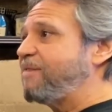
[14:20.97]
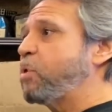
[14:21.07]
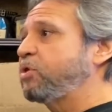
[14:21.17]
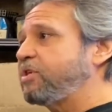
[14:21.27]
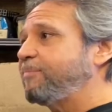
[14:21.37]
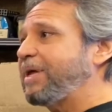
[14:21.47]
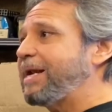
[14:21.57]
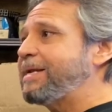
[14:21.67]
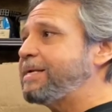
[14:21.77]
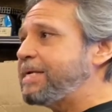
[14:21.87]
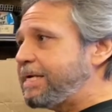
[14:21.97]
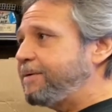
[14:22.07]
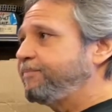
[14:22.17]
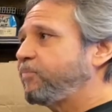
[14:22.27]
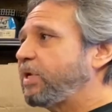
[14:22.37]
most of them that I didn't need,
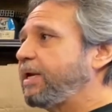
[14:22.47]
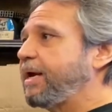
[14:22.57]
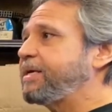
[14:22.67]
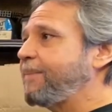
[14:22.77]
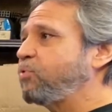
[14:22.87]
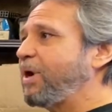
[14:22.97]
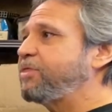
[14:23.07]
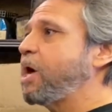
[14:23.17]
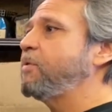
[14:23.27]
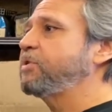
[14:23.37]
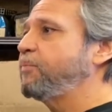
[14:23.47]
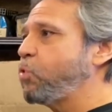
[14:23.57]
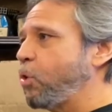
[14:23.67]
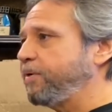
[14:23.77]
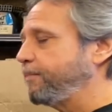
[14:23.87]
and I kept what I thought was
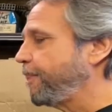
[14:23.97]
important.